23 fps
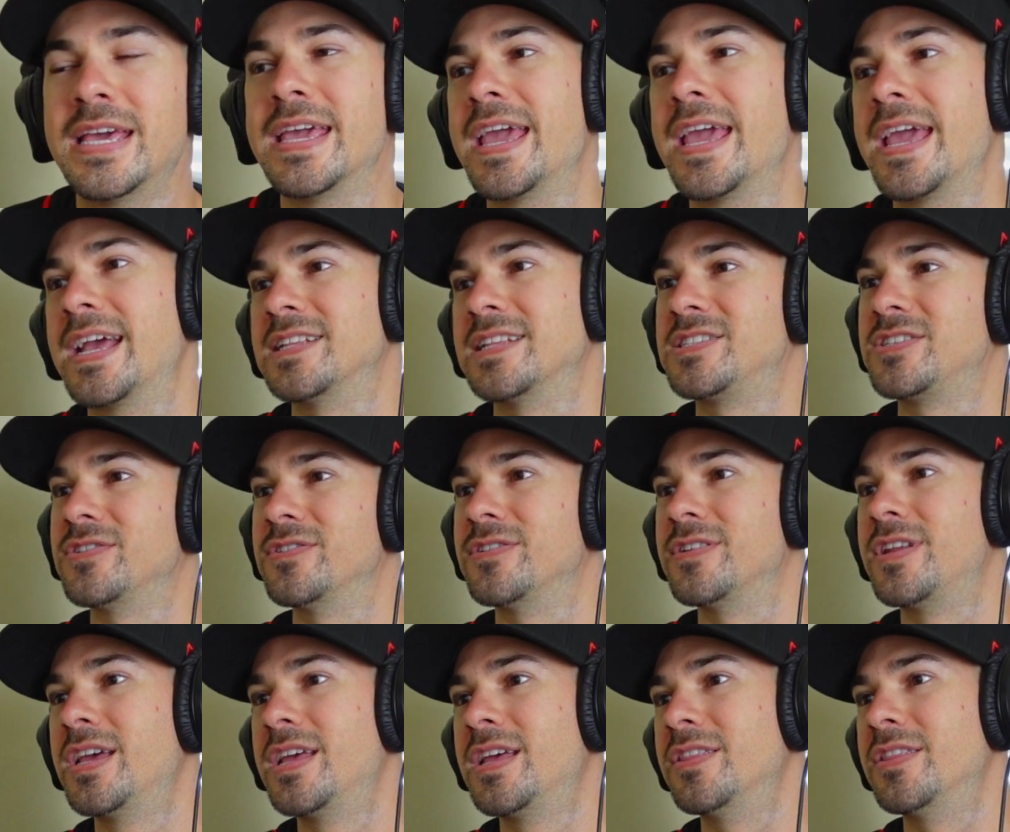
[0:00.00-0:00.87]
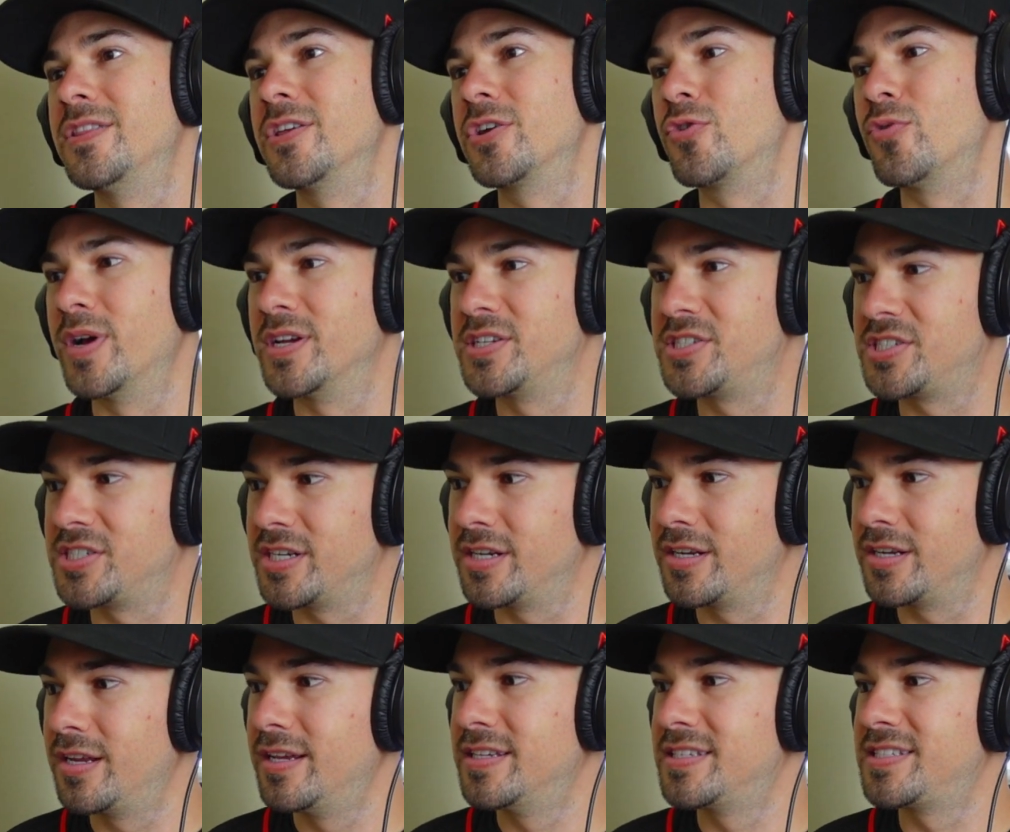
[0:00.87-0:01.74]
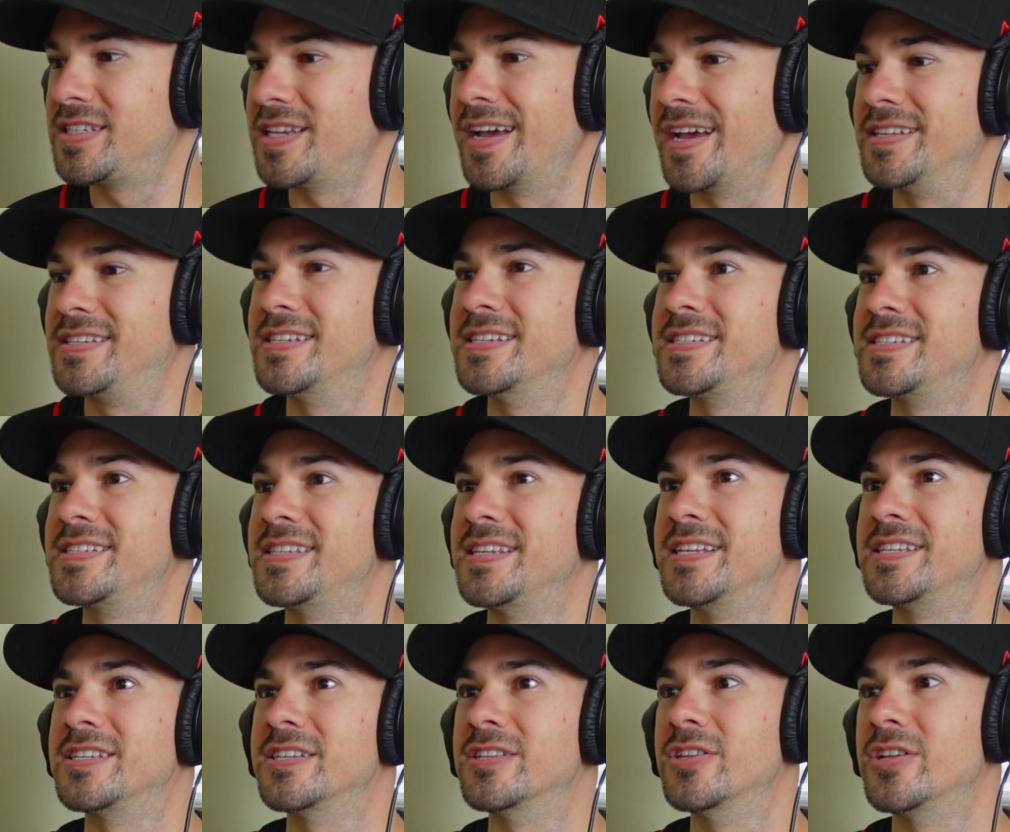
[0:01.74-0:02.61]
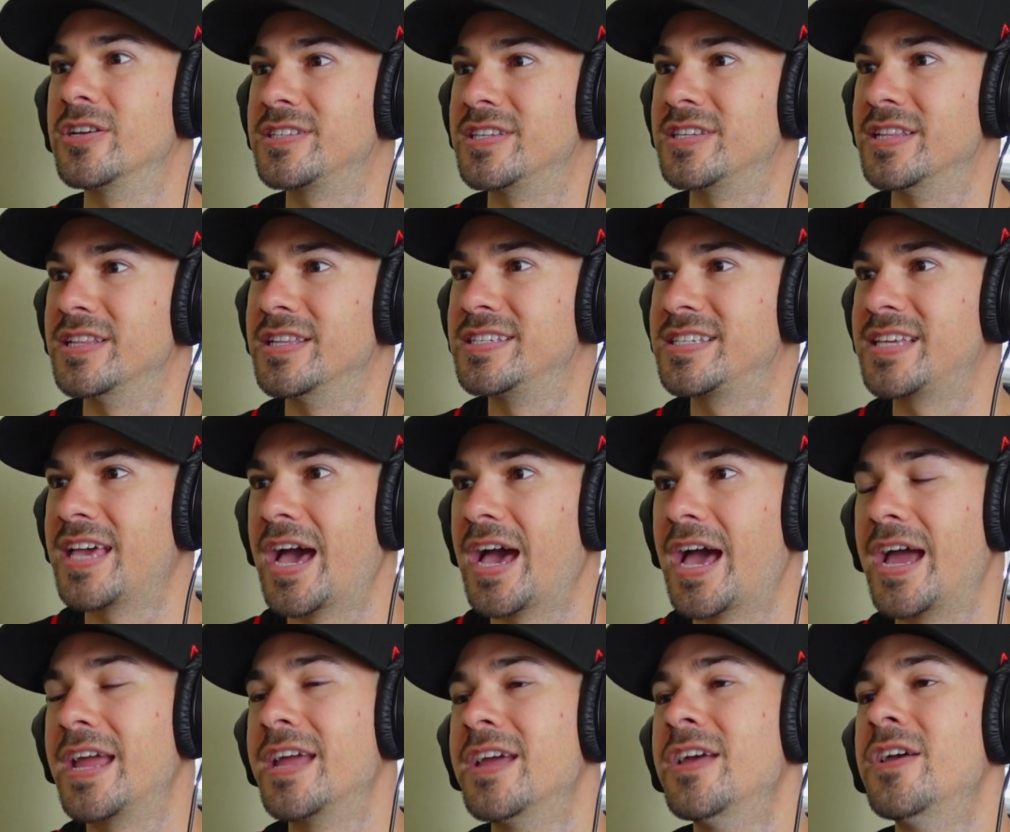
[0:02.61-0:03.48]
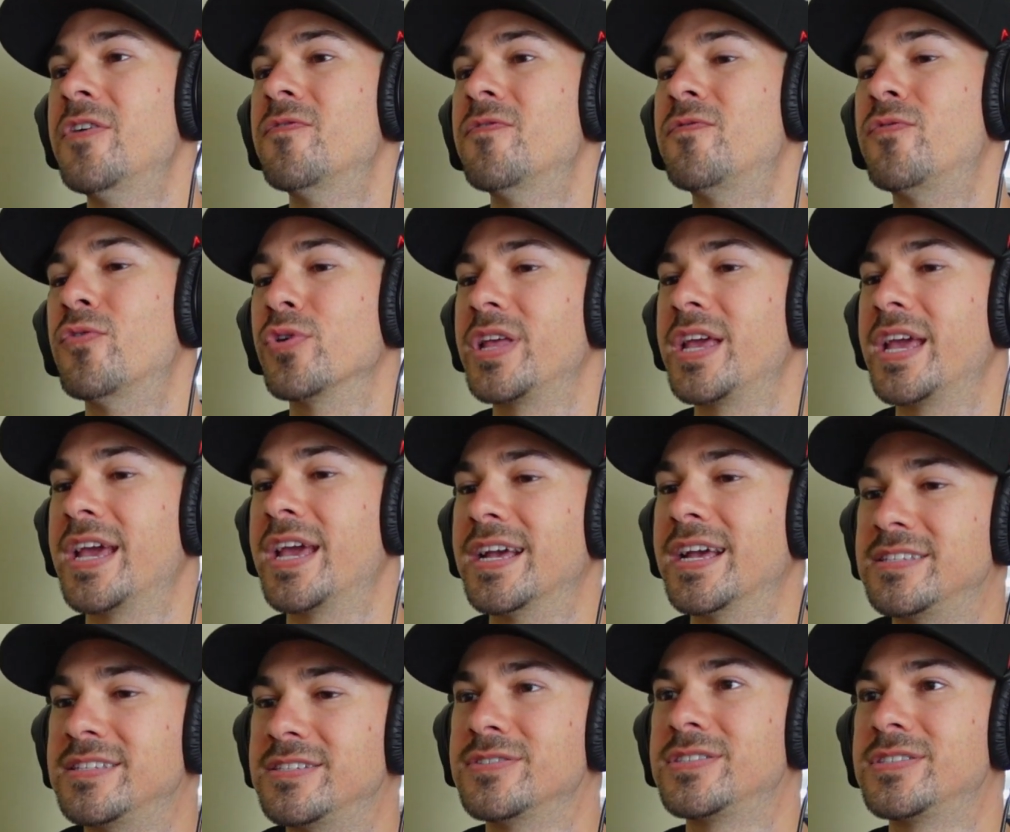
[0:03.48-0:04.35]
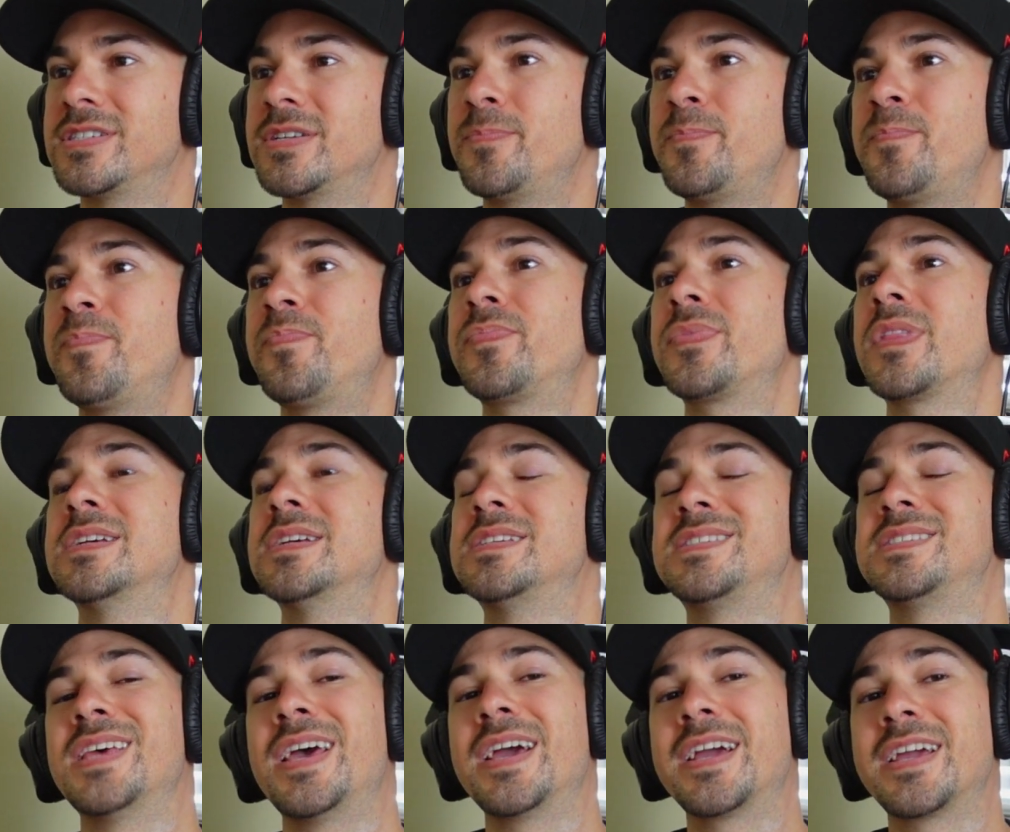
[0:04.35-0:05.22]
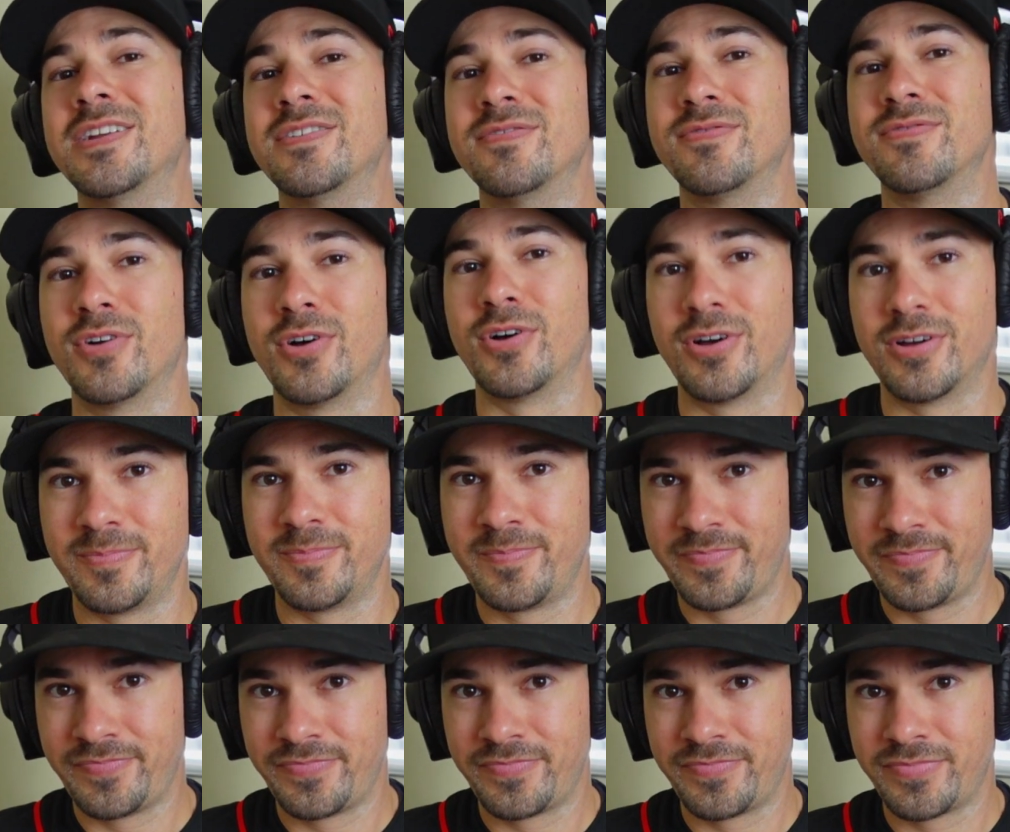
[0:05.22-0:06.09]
He answered the question. Scientists need to look to this guy for the answers. Second of all,